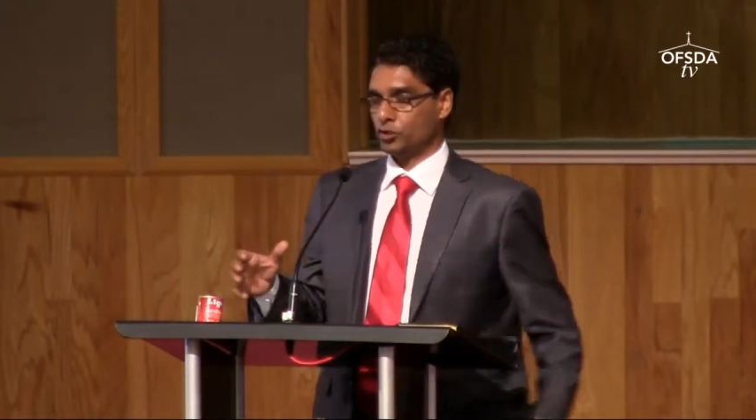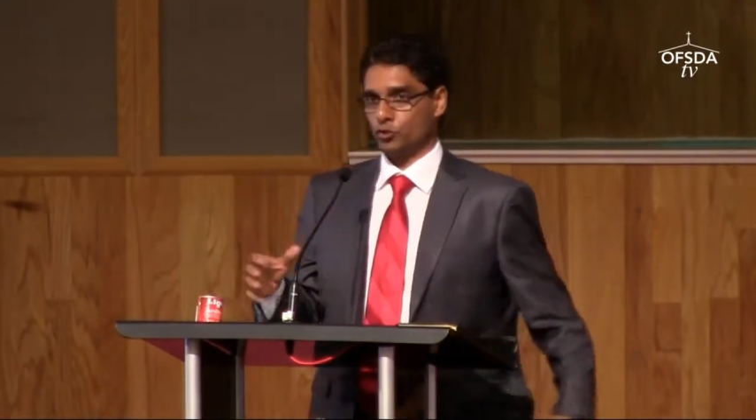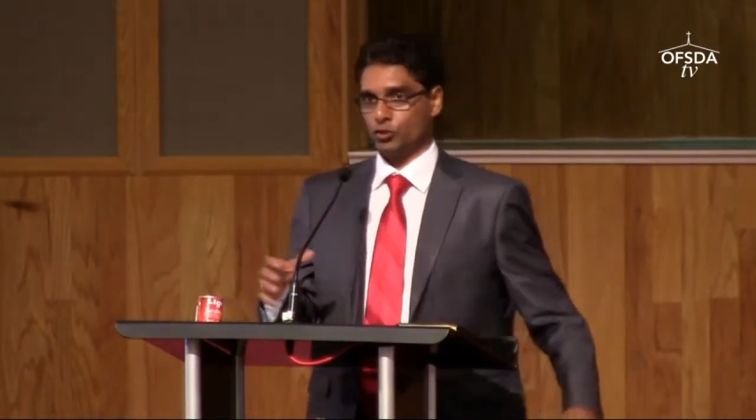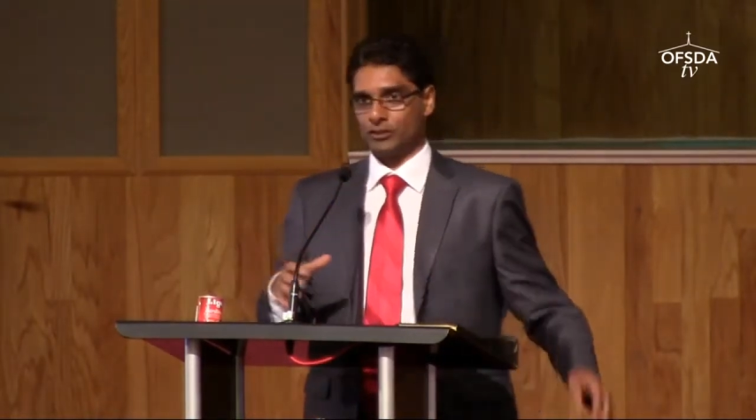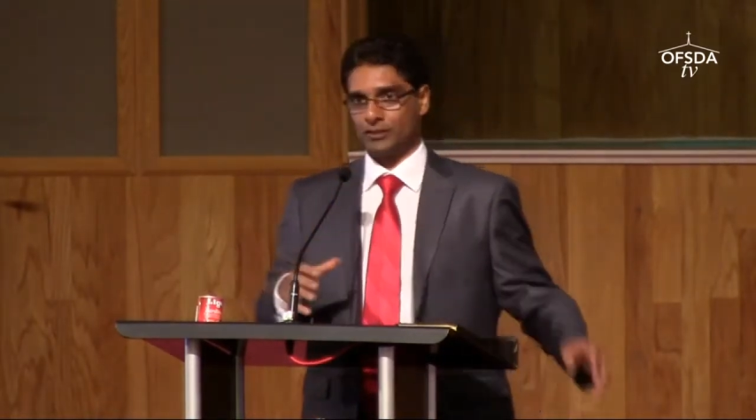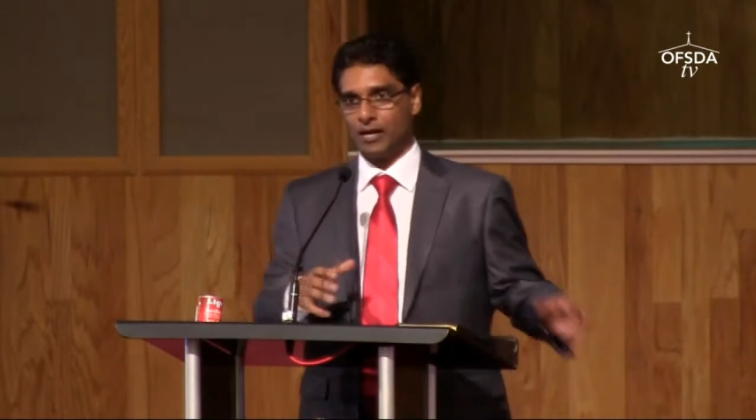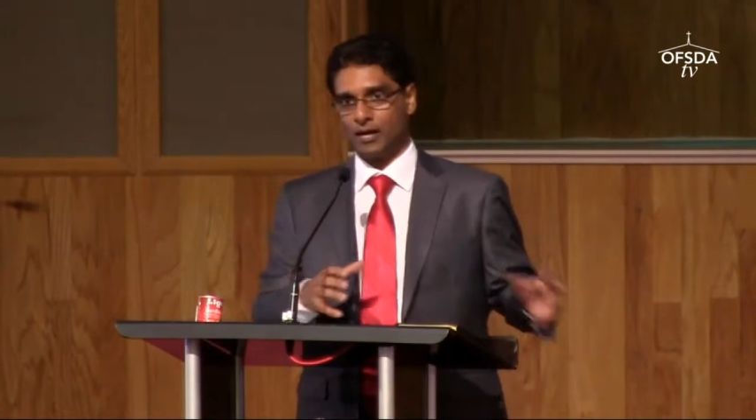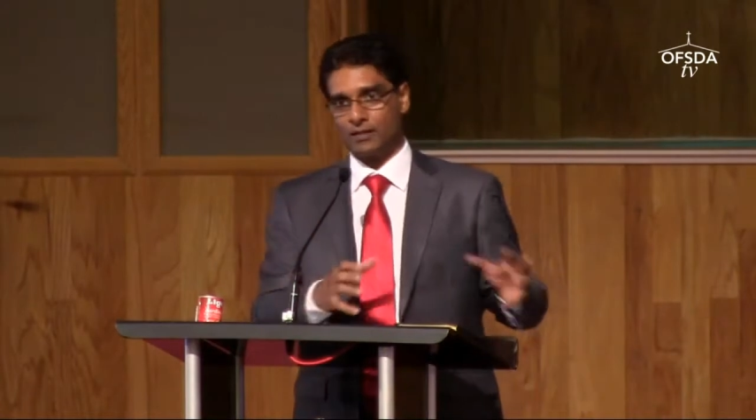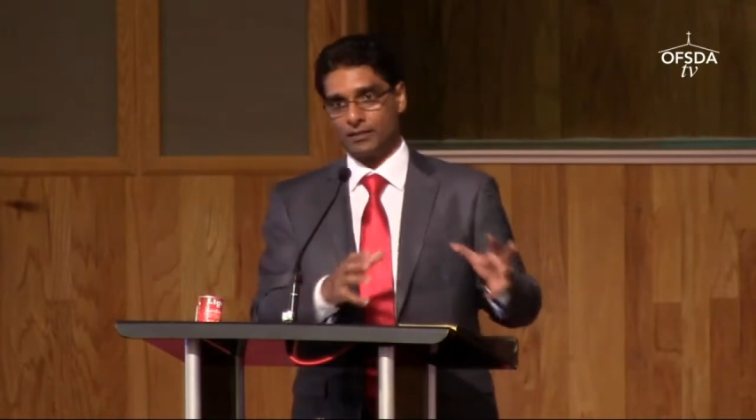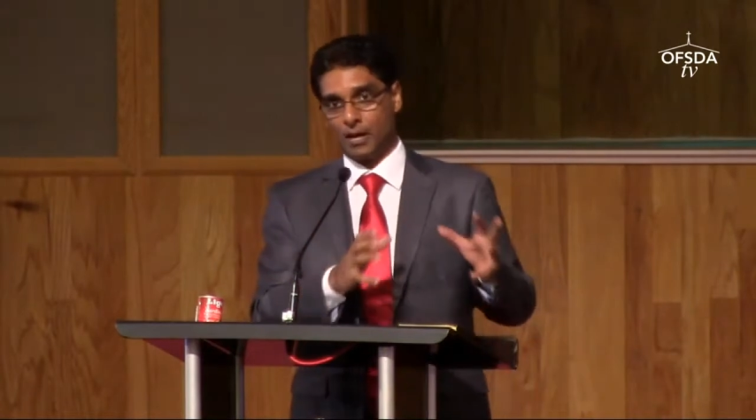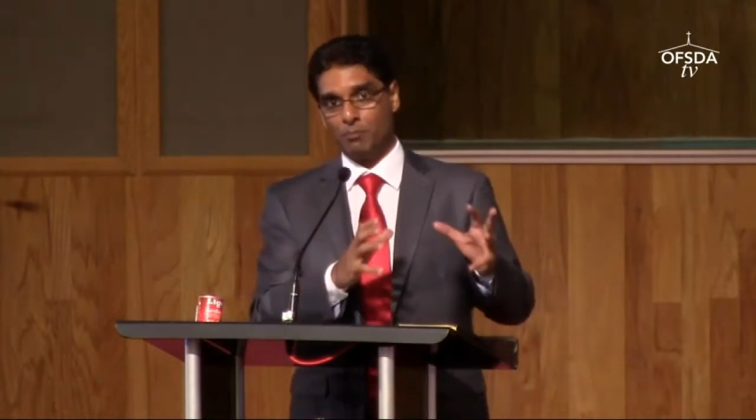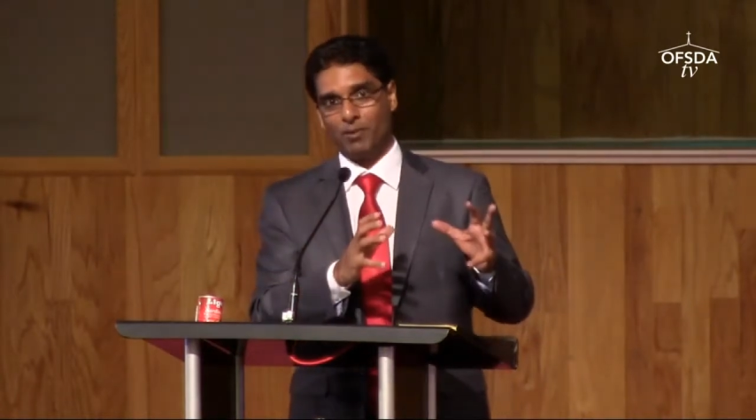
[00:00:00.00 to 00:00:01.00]
to
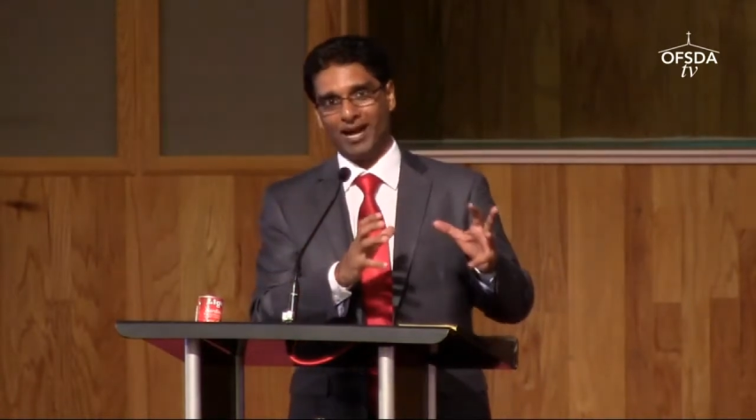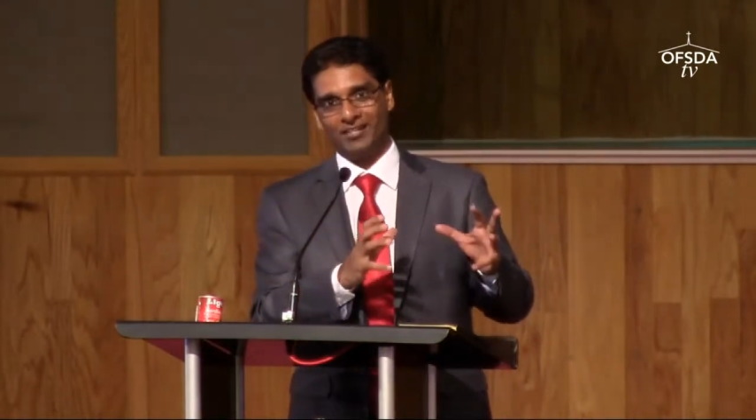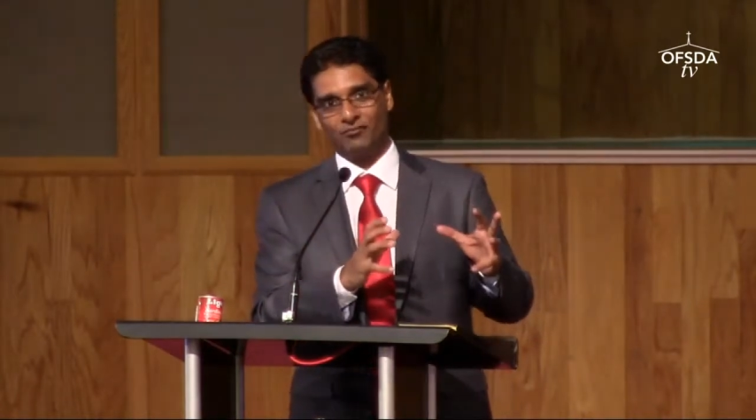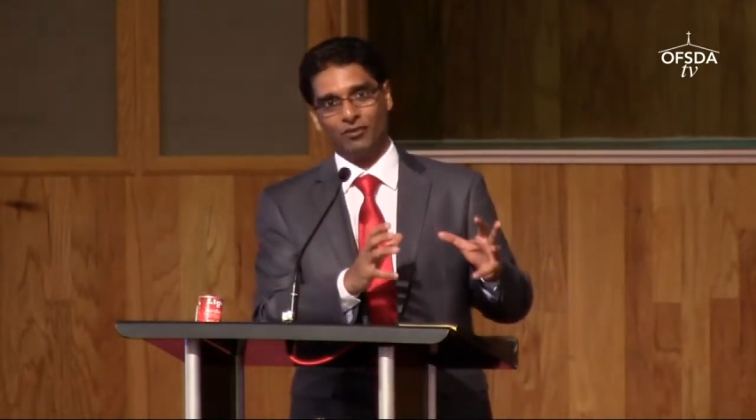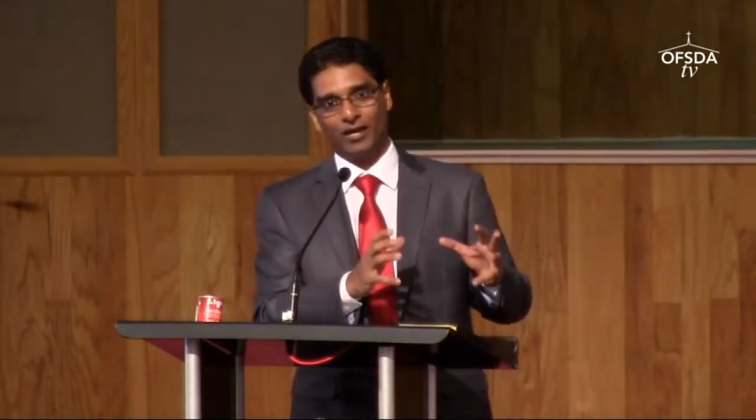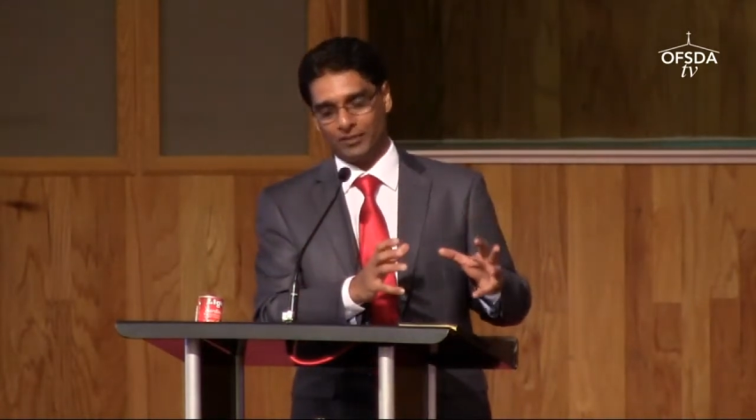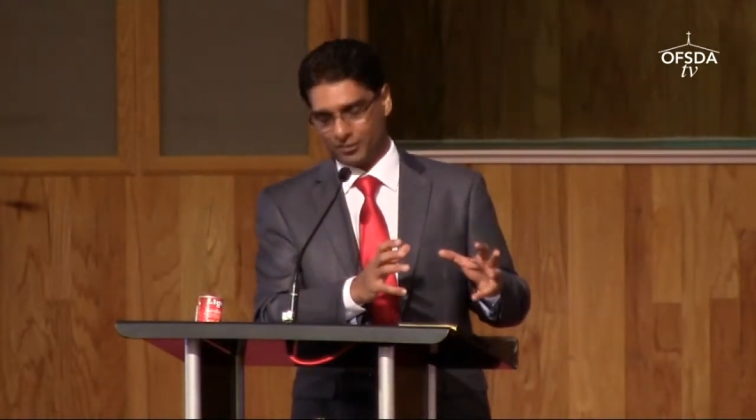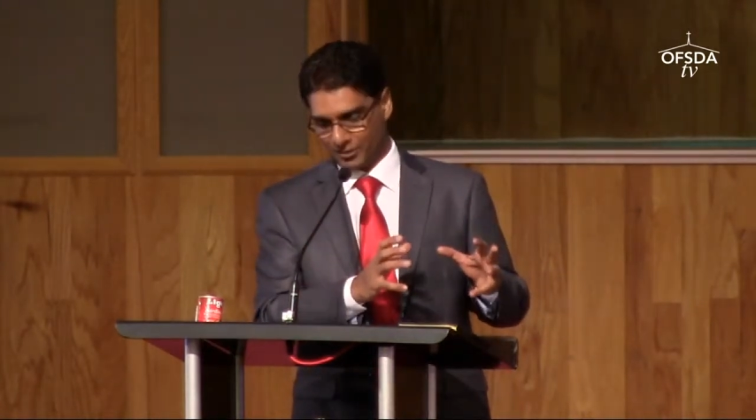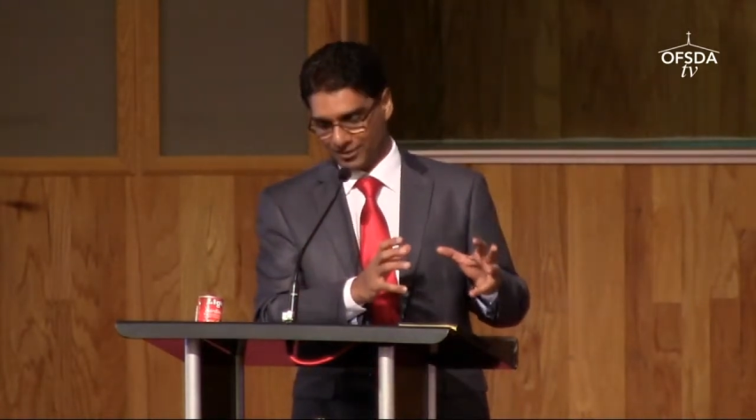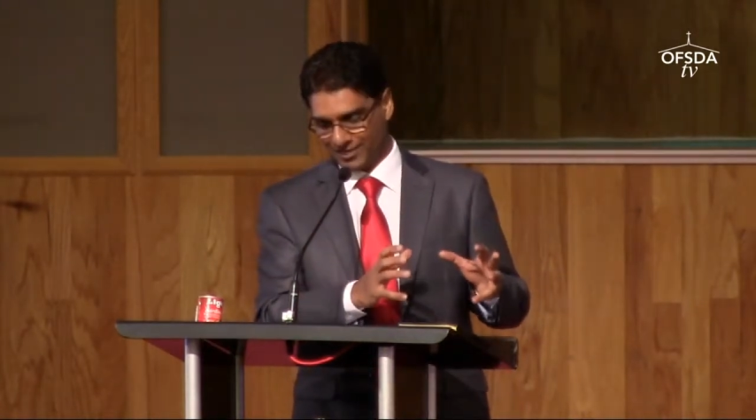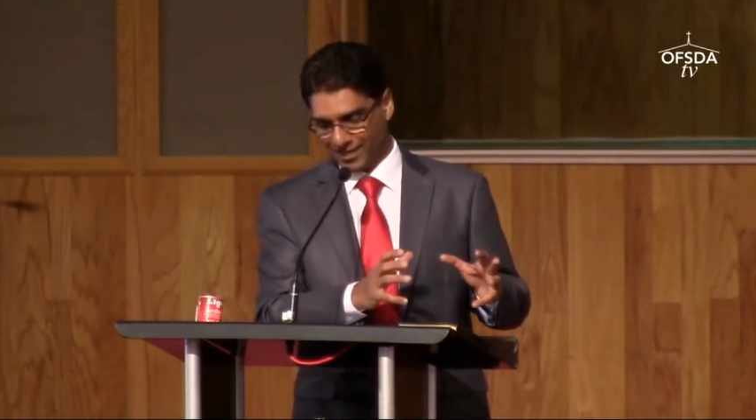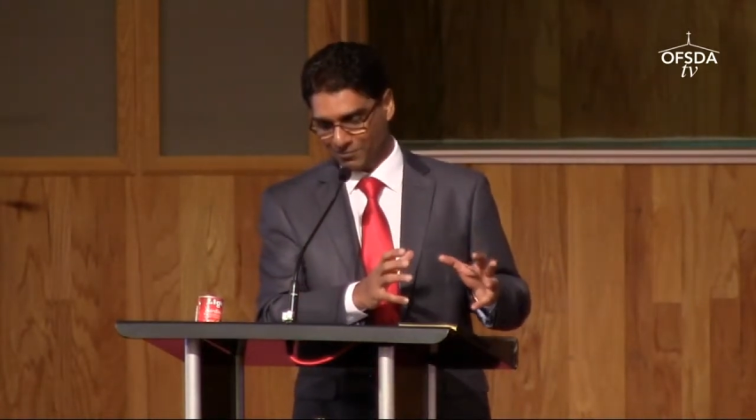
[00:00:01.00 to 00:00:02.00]
start a Pathfinder
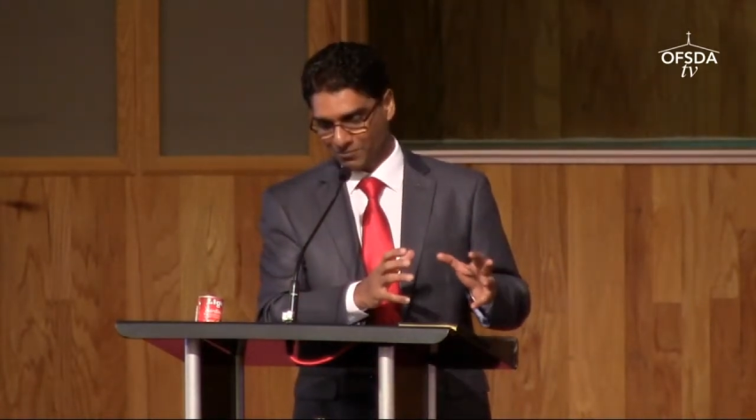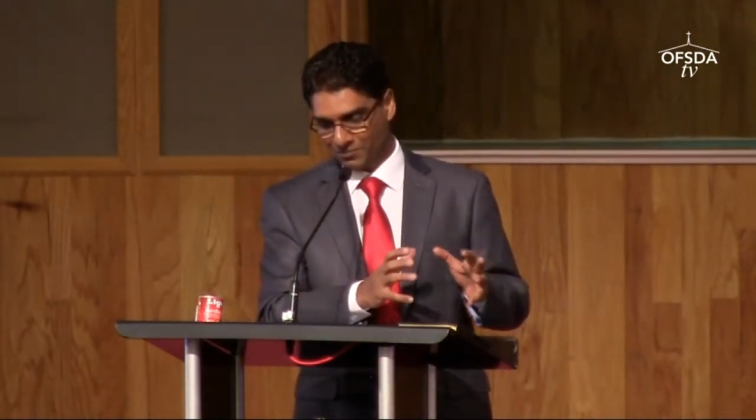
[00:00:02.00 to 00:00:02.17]
Club.